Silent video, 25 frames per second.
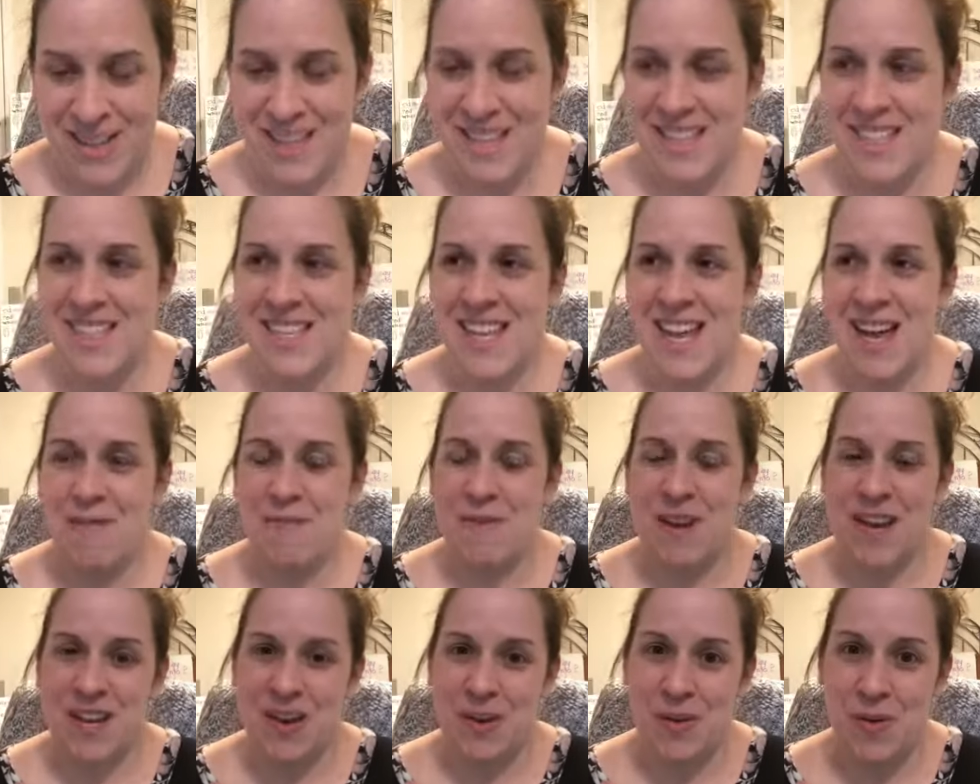is that
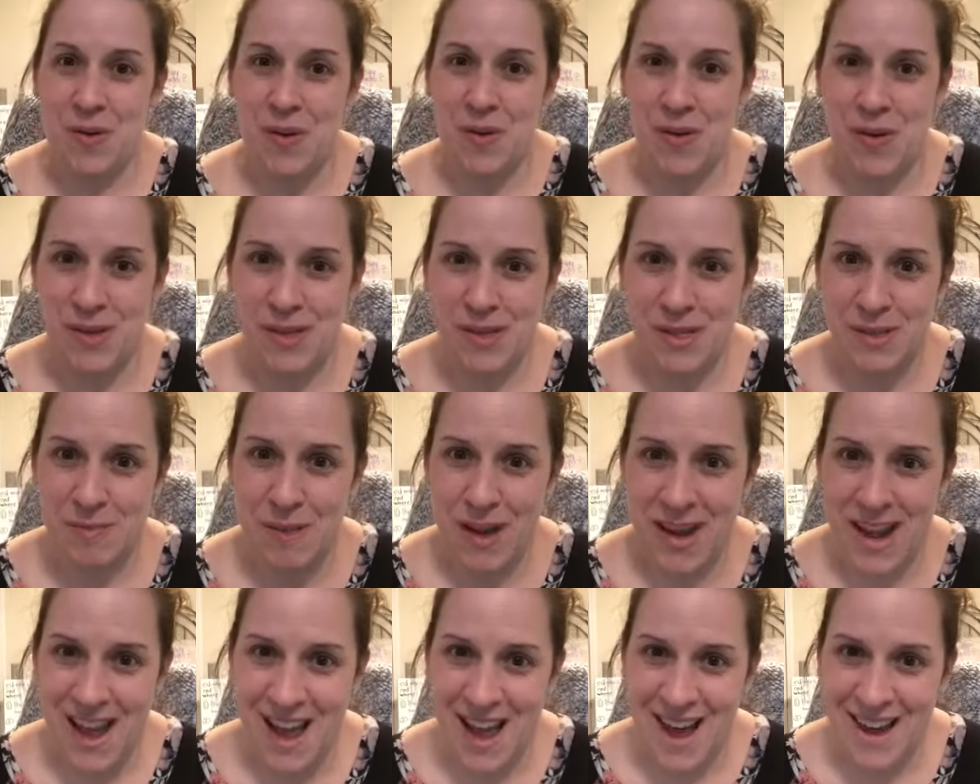my girls
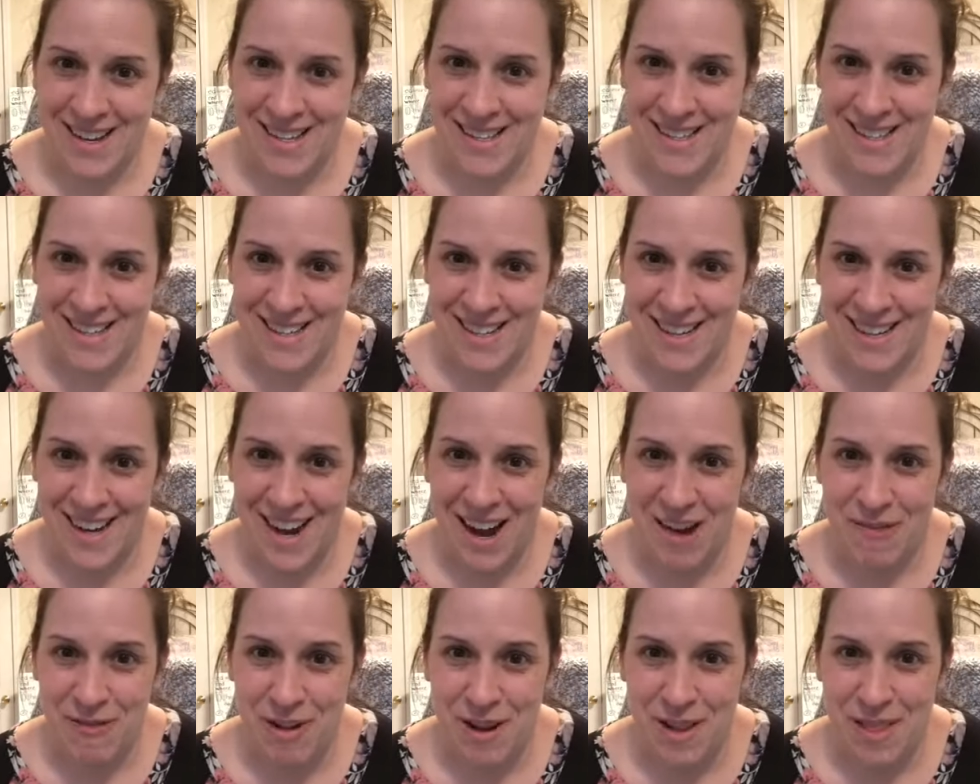by accident
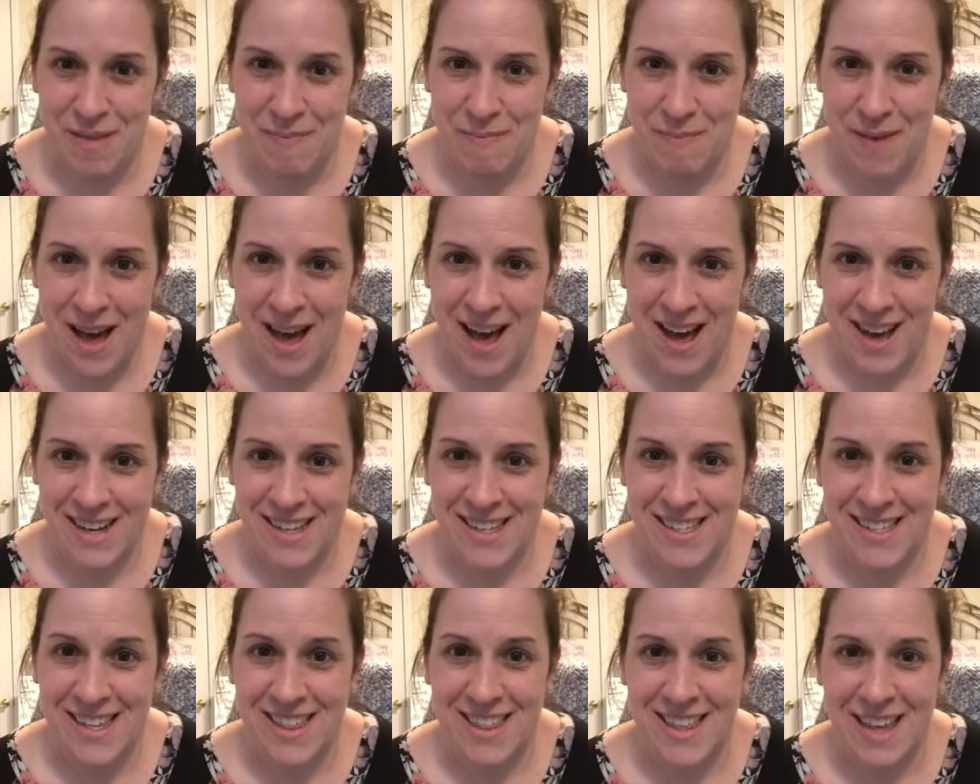got rid of the box
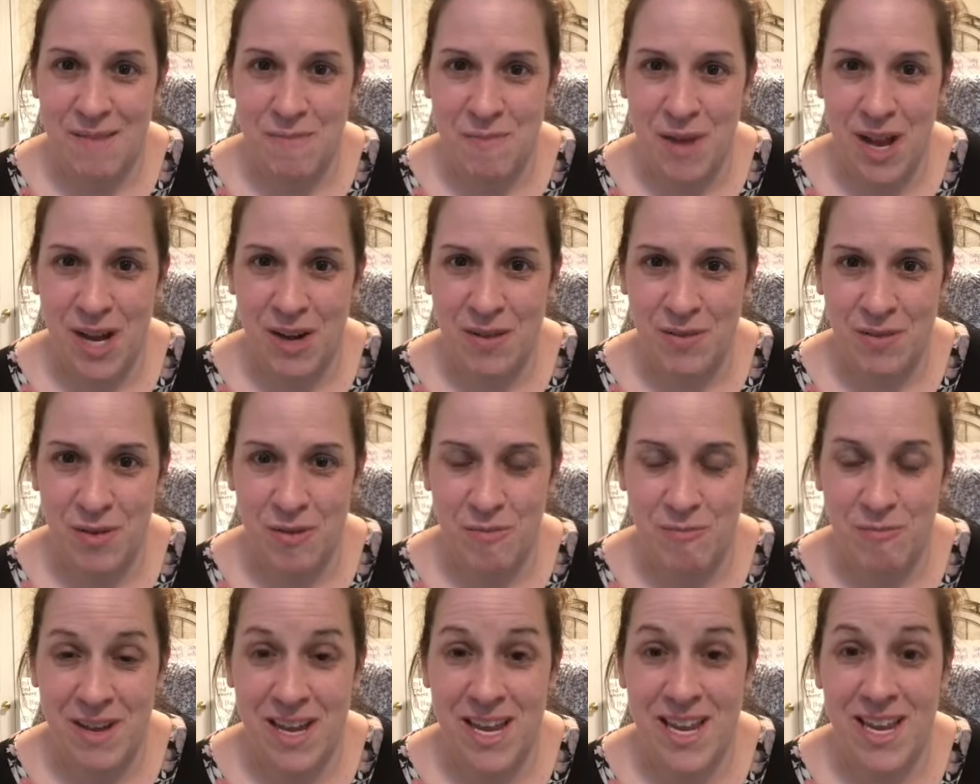that they made for
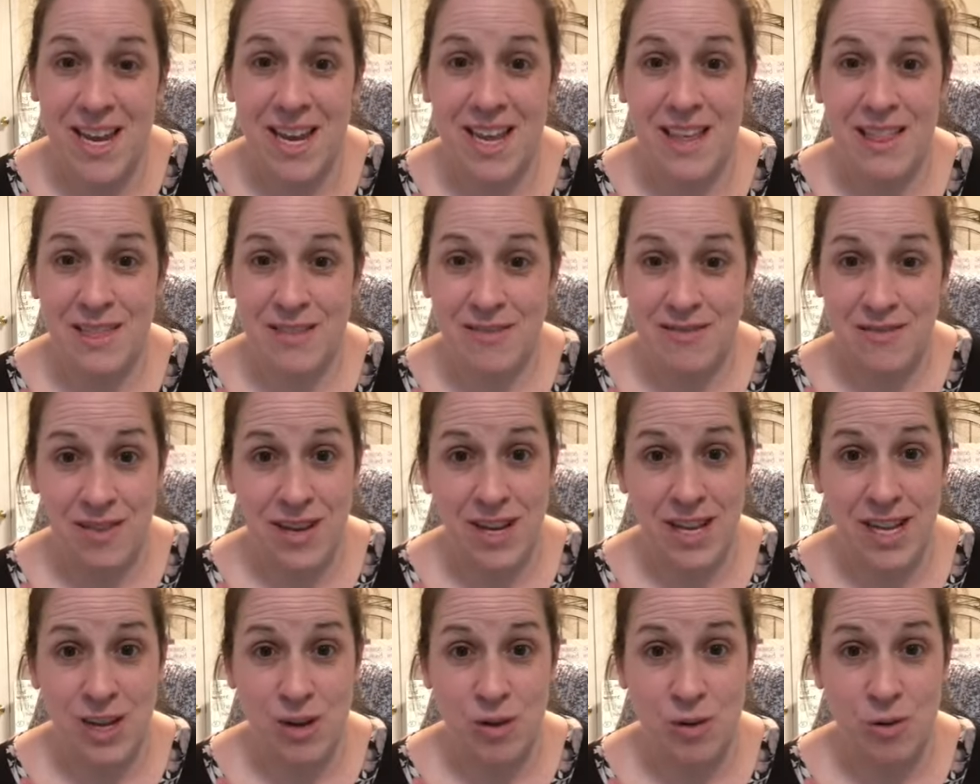me in the
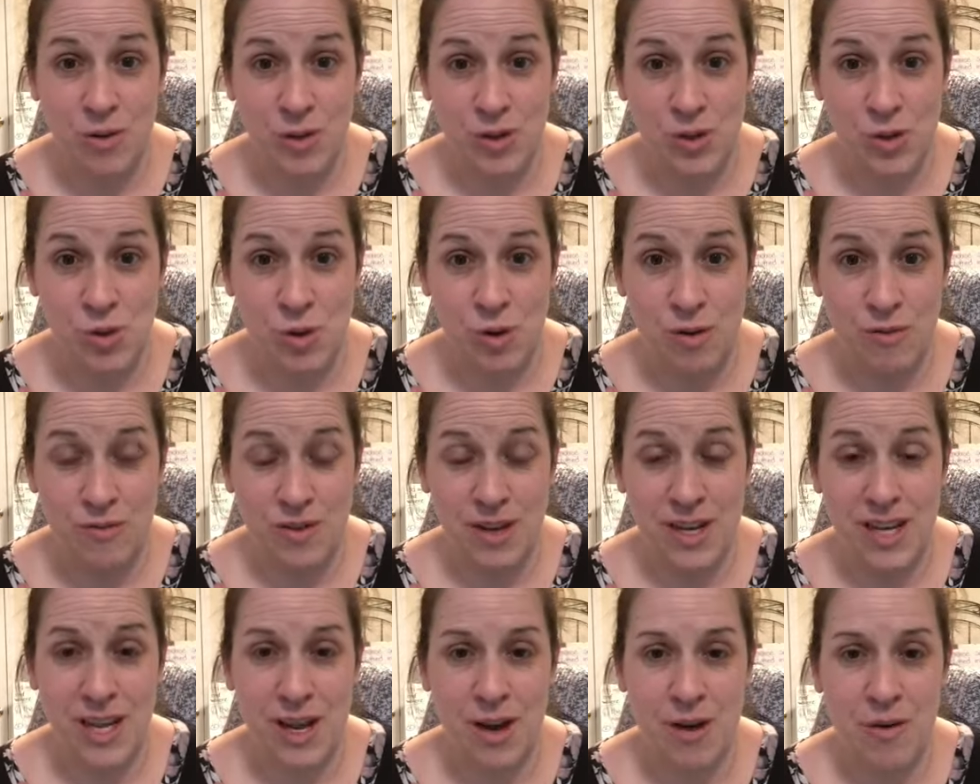video, the short
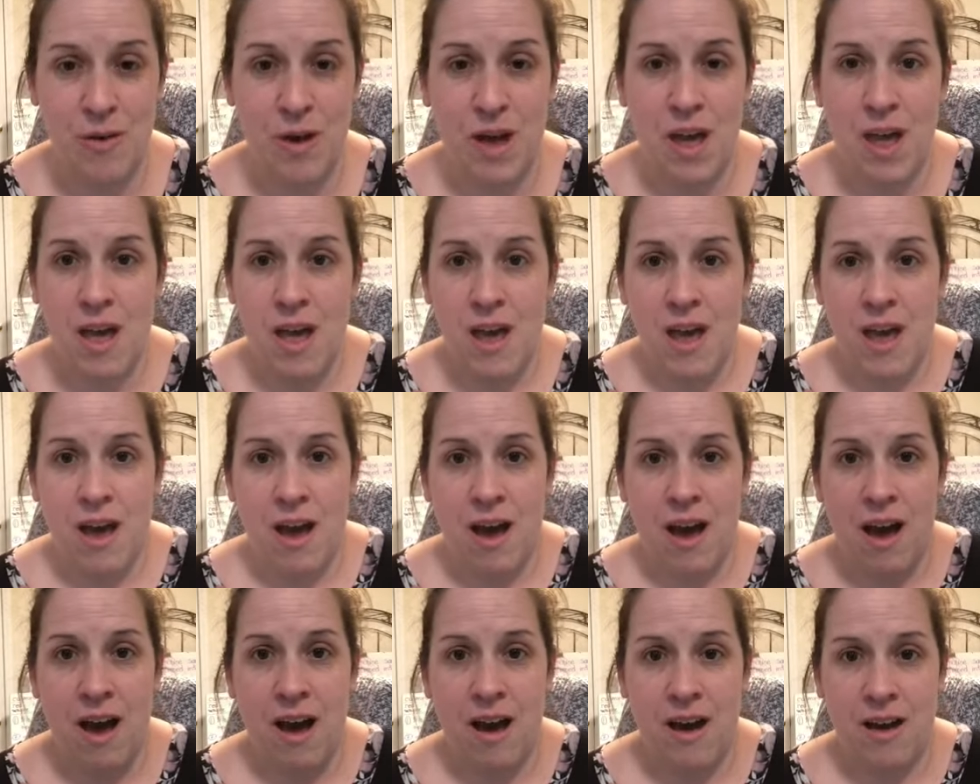video
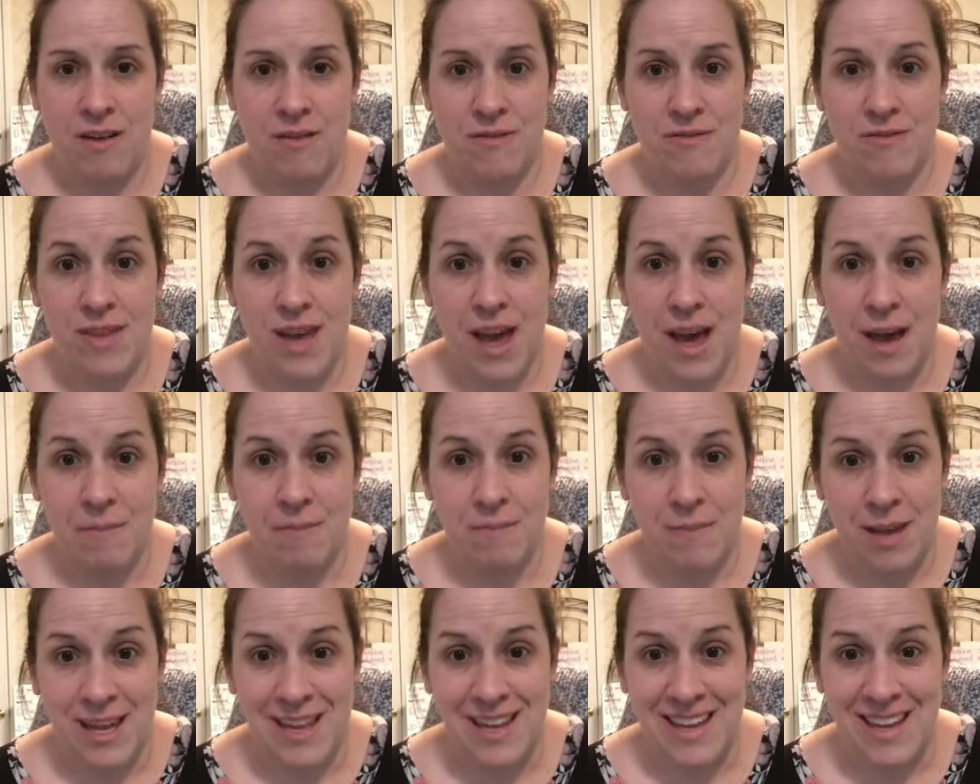of them
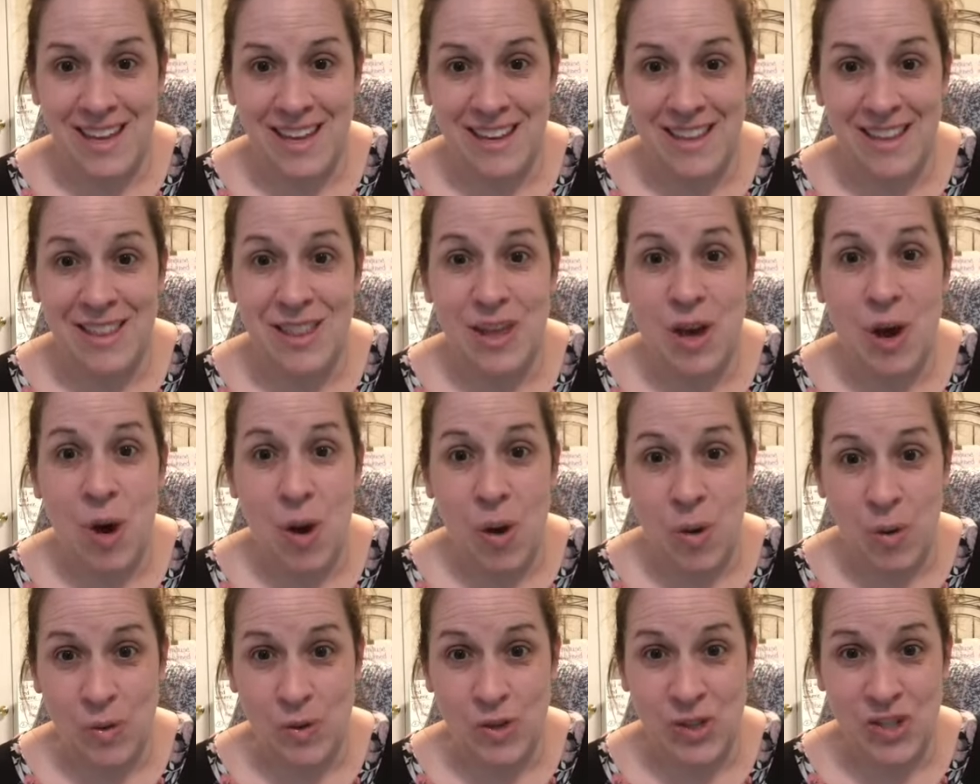making the
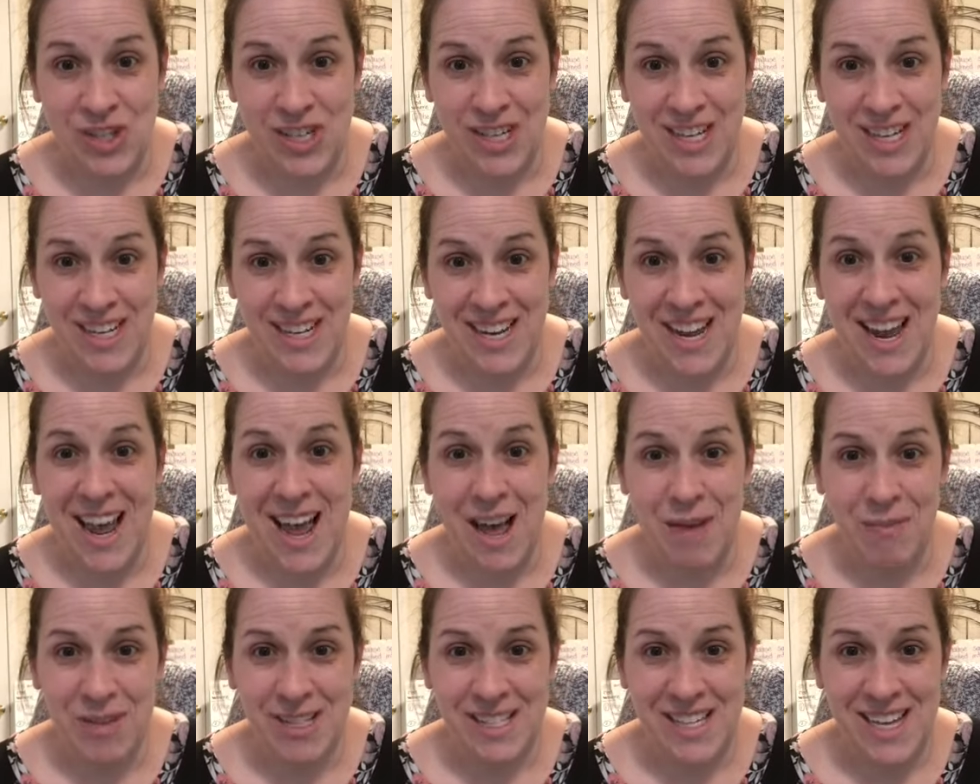ocean
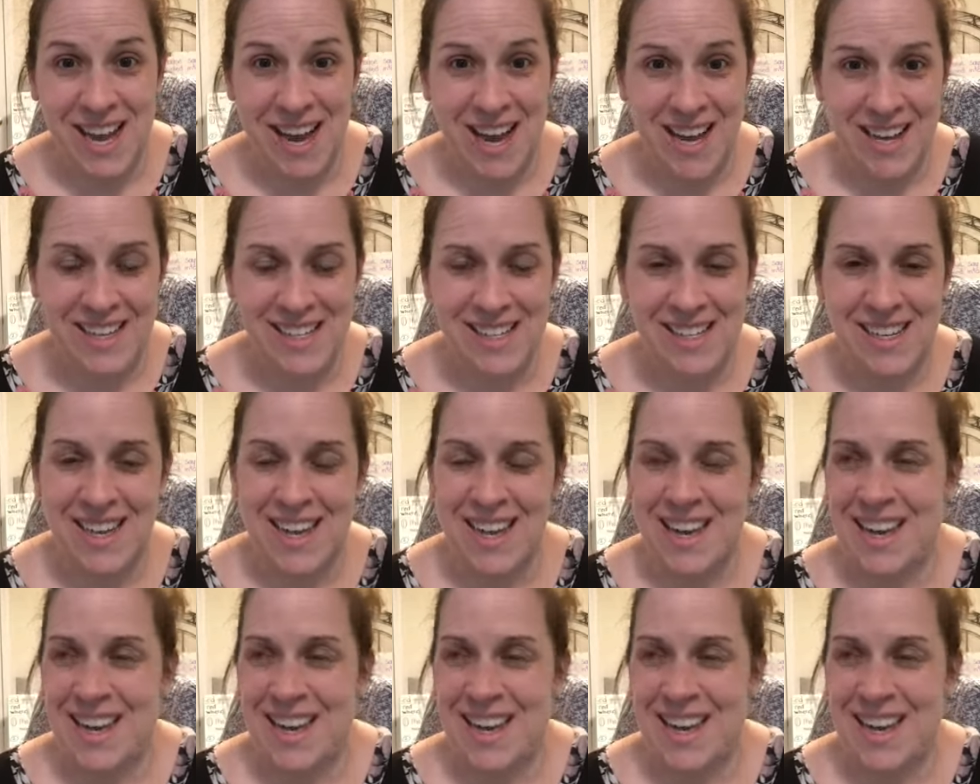habitat.